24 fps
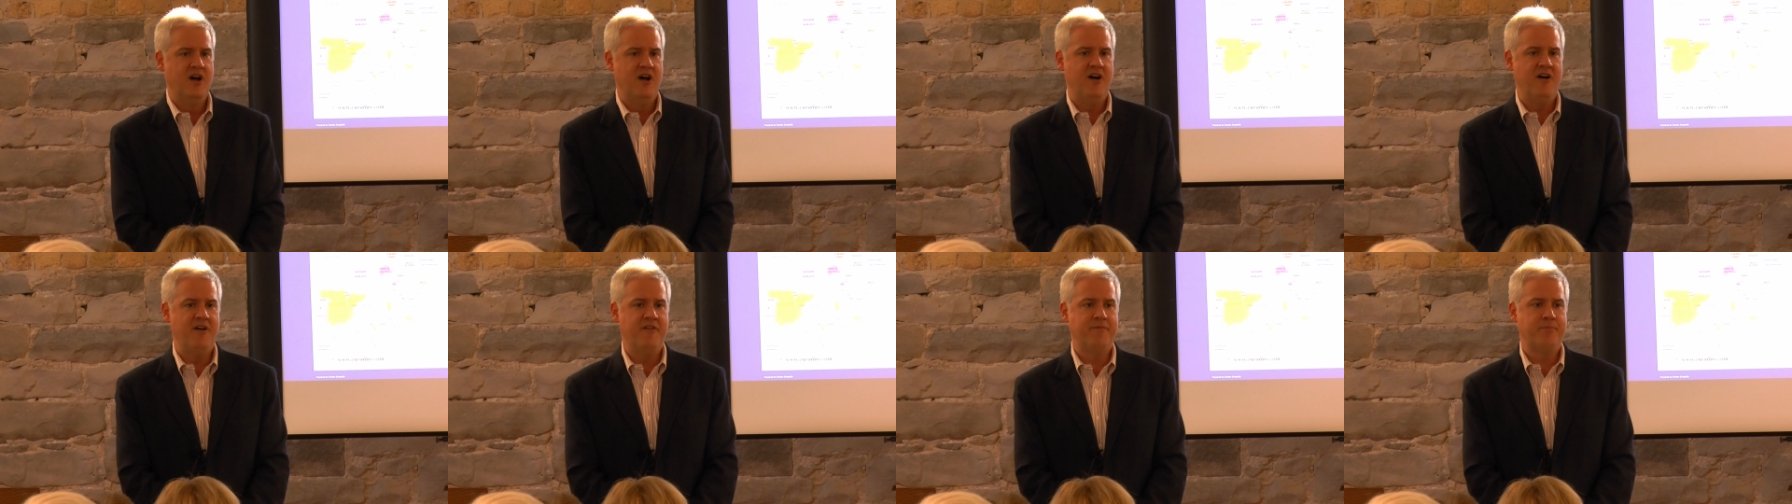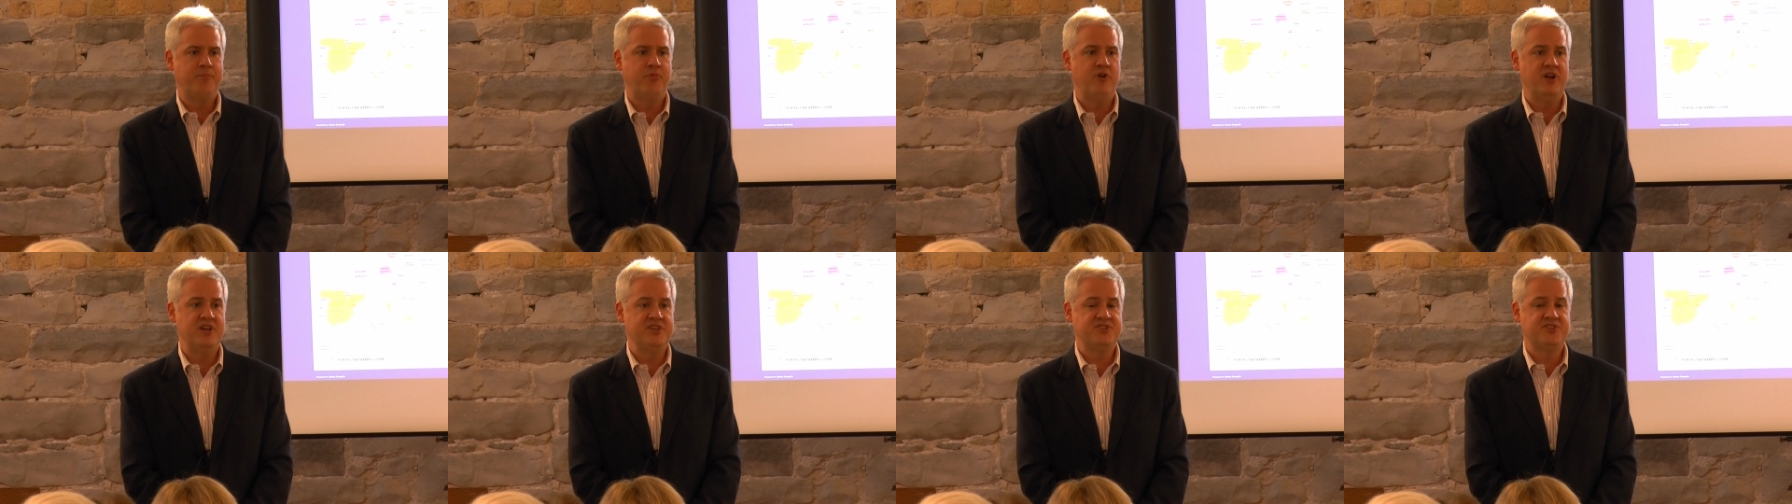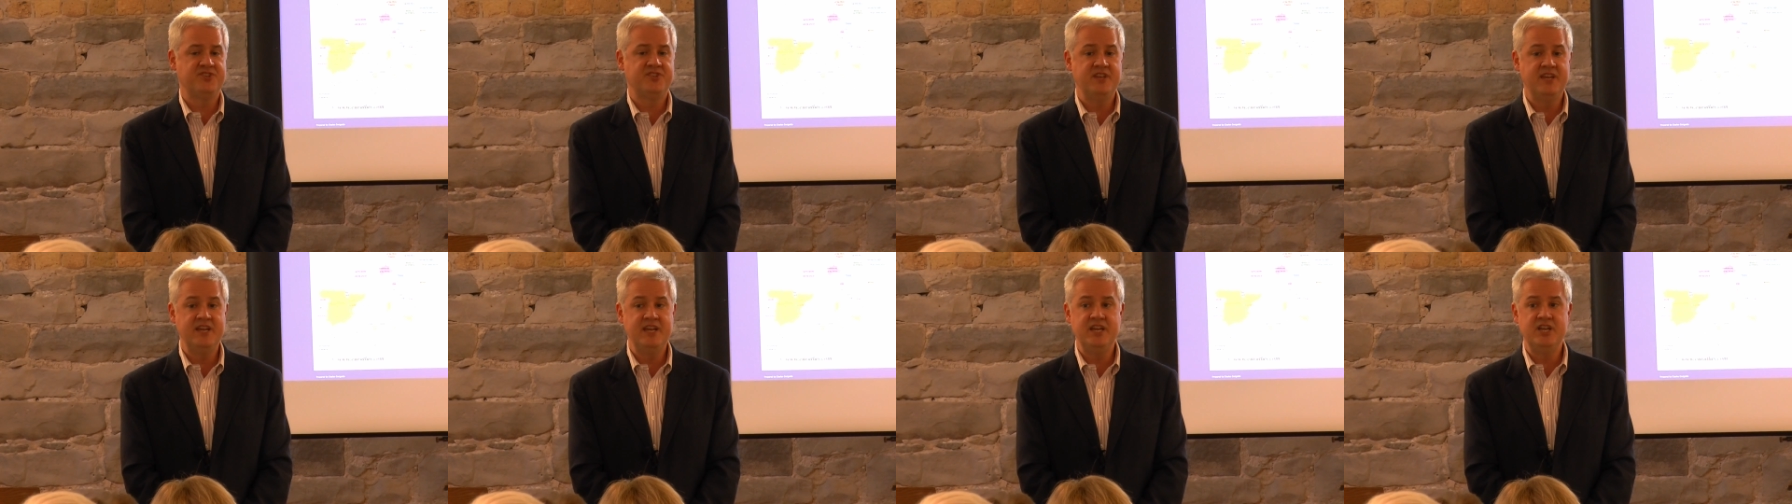of
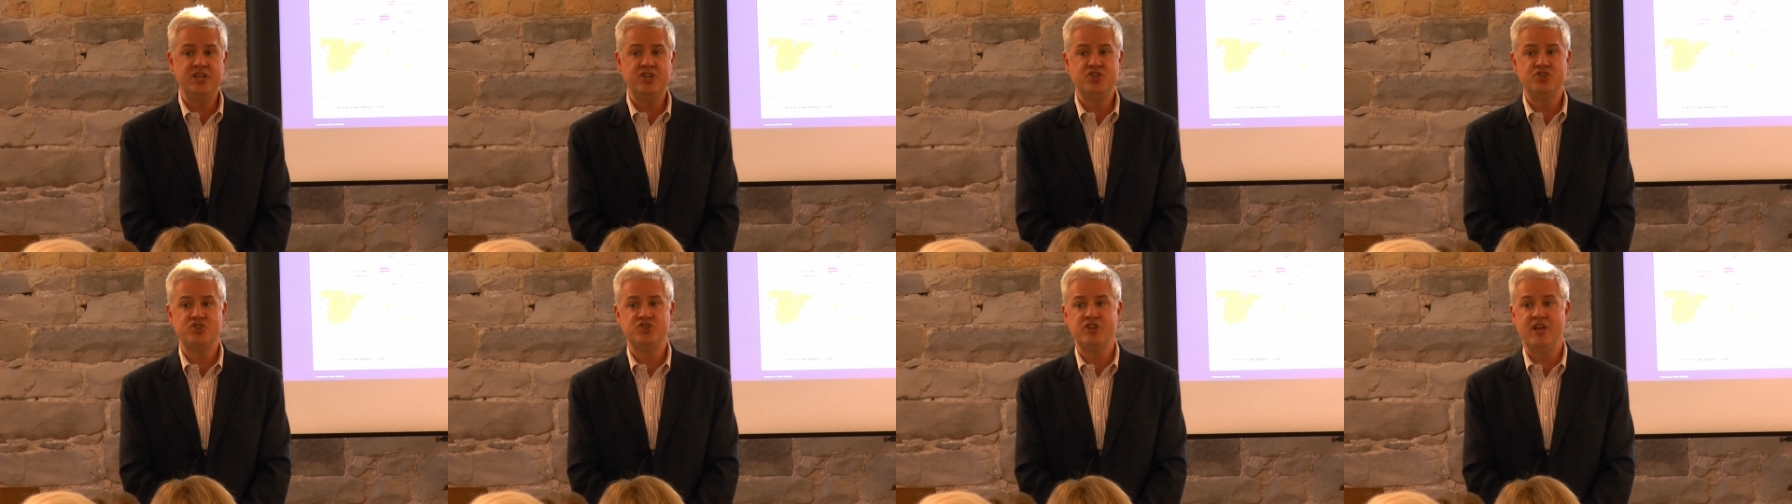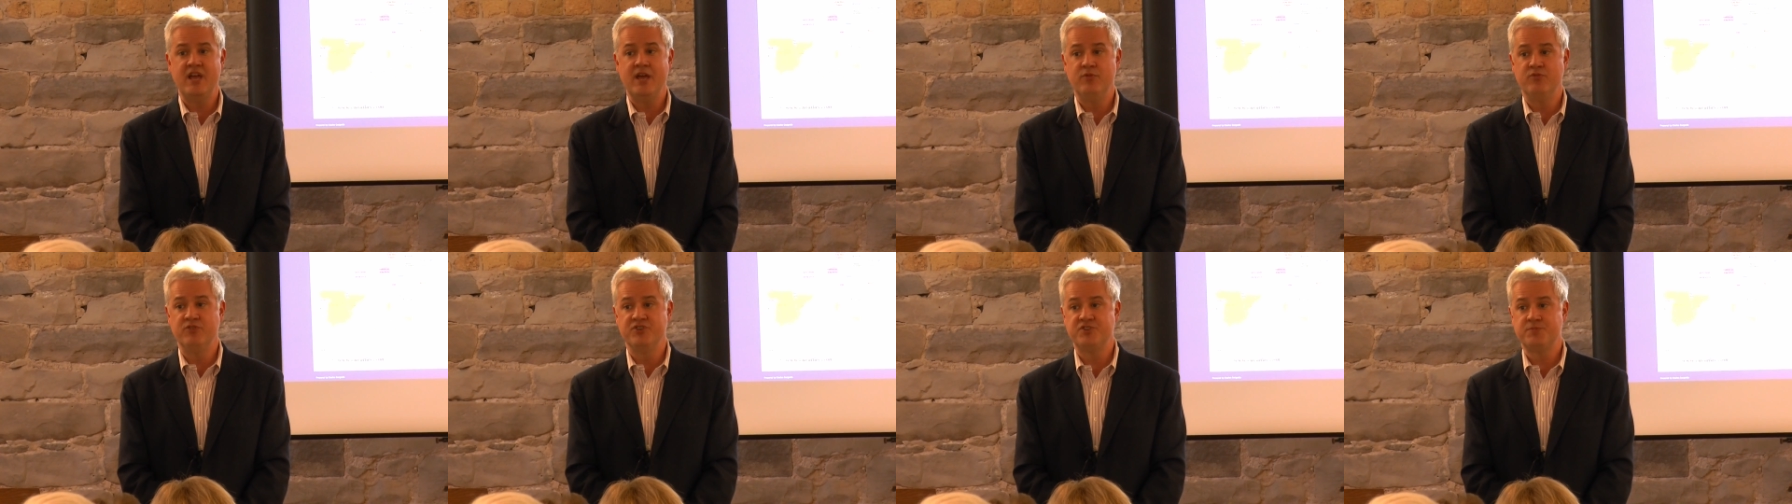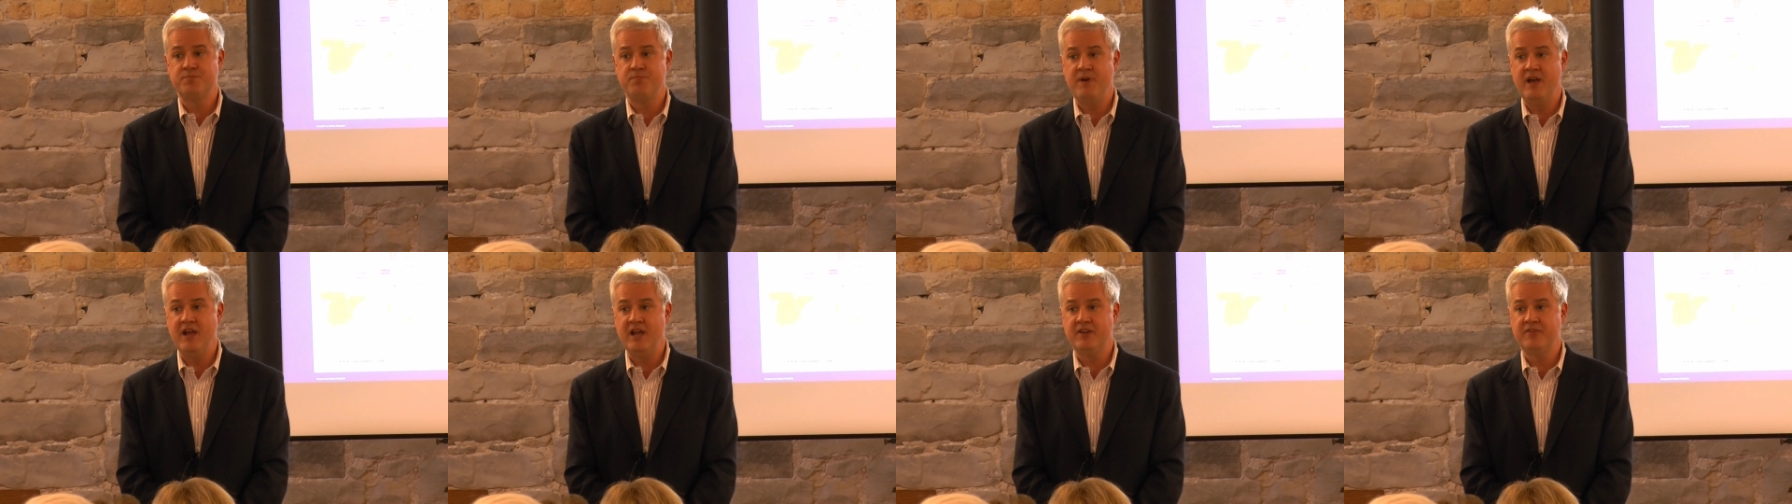prestige and
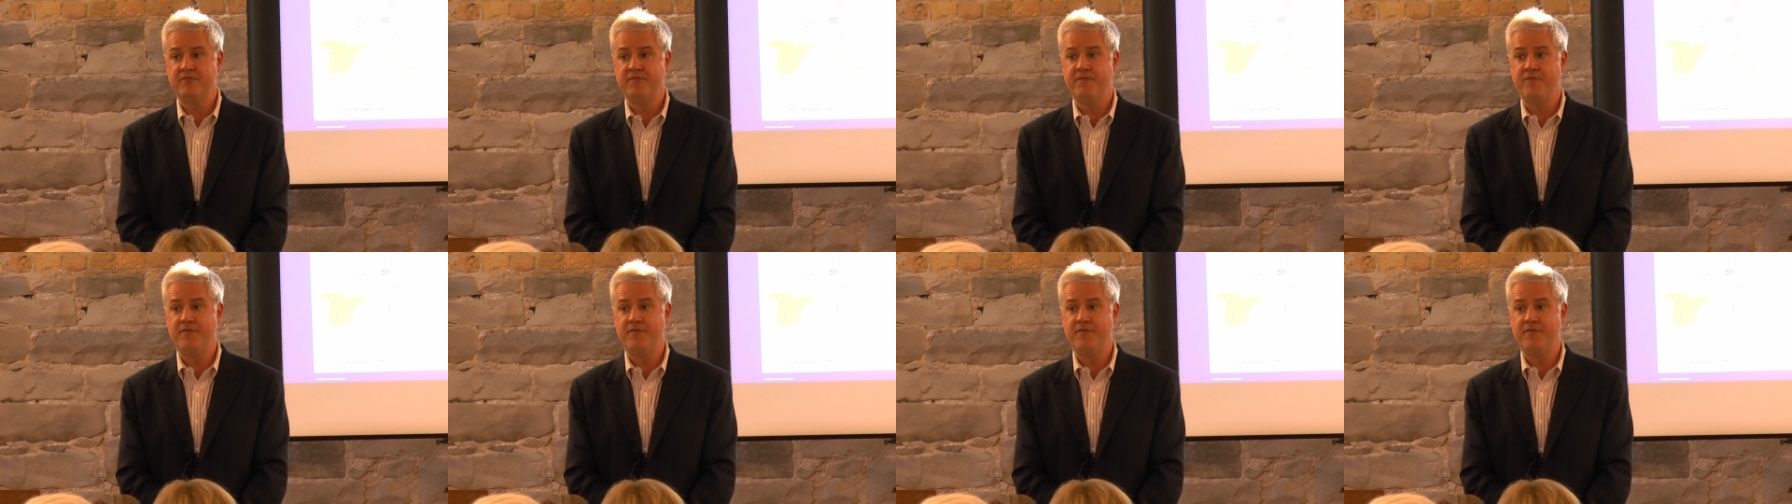respect